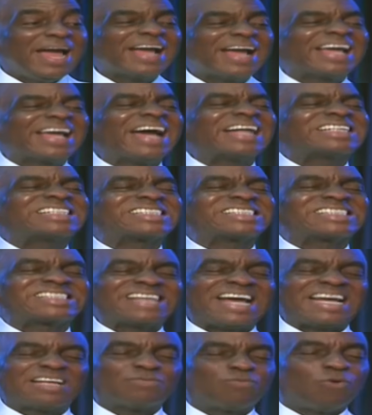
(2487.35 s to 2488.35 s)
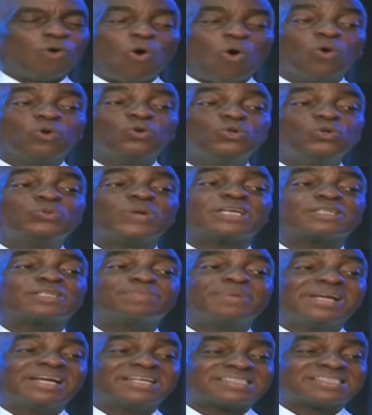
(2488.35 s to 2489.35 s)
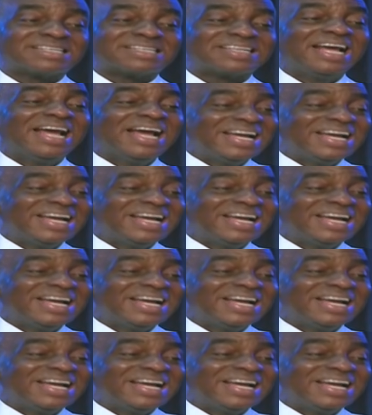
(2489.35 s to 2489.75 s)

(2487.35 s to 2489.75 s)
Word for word: Get set for unusual experiences.